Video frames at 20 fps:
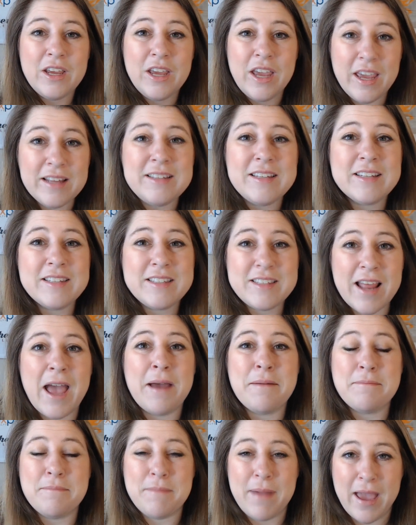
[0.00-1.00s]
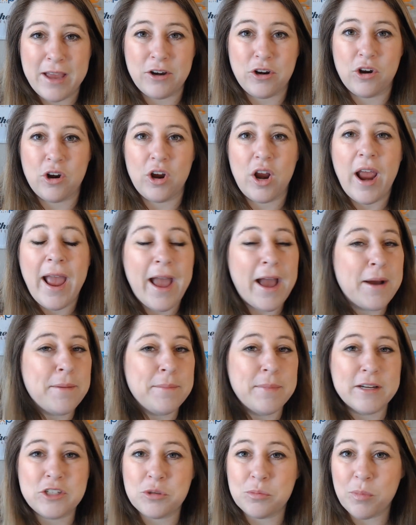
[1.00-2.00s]
it does not matter how
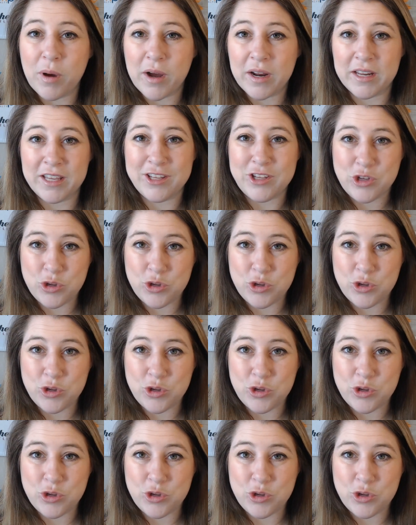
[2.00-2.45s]
much money